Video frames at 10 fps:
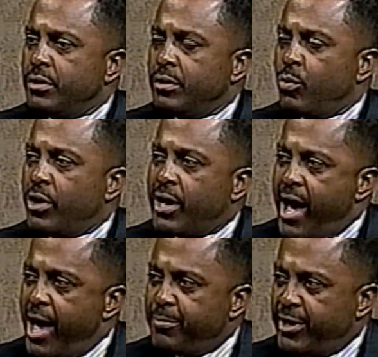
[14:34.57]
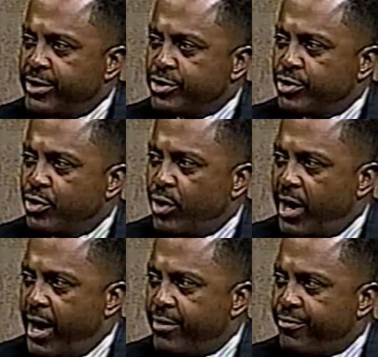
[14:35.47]
what God means in your
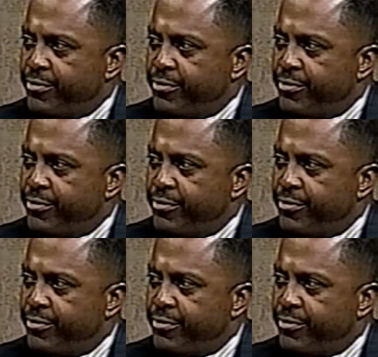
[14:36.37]
life.